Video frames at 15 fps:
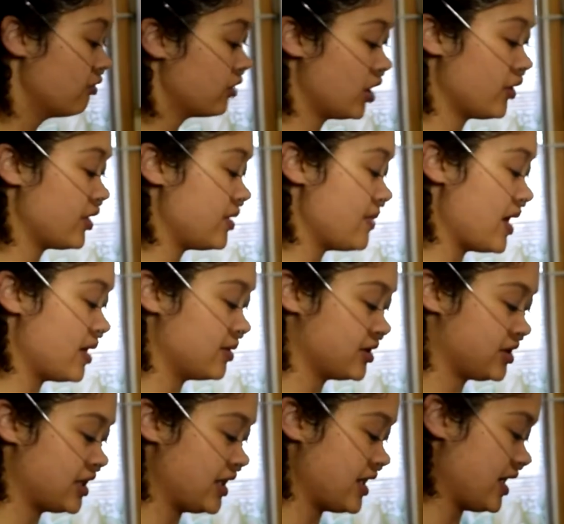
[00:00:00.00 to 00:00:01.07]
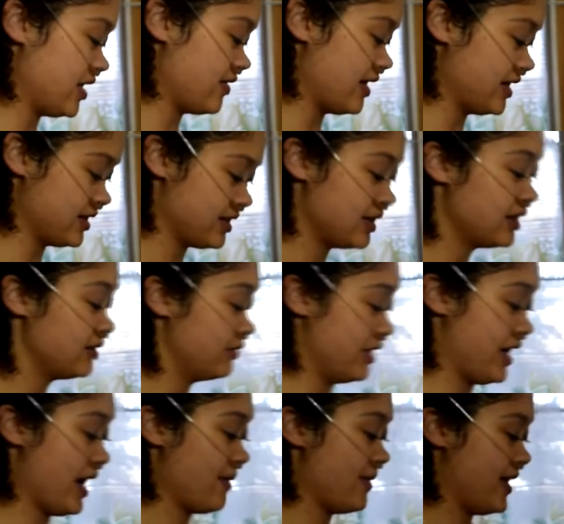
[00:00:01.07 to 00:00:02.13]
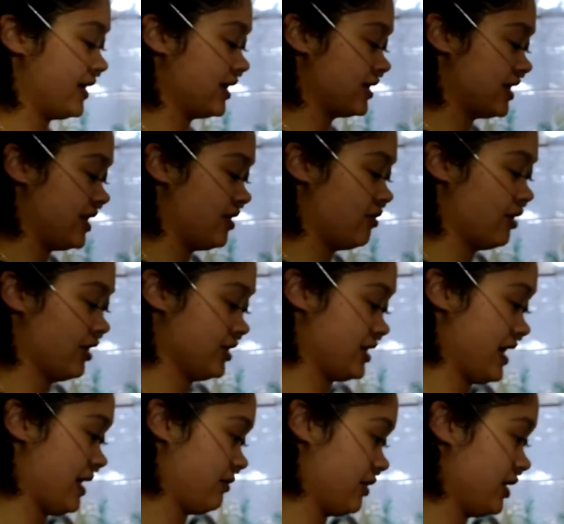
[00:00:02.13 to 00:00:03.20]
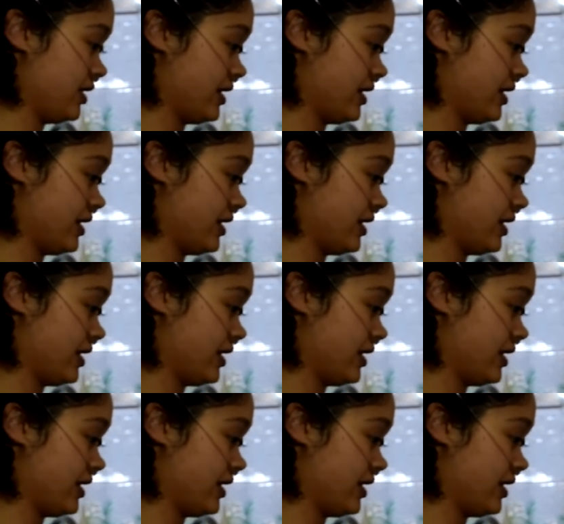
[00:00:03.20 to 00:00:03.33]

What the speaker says: We already made a mistake mistake anyways. We can't make this any worse, can we?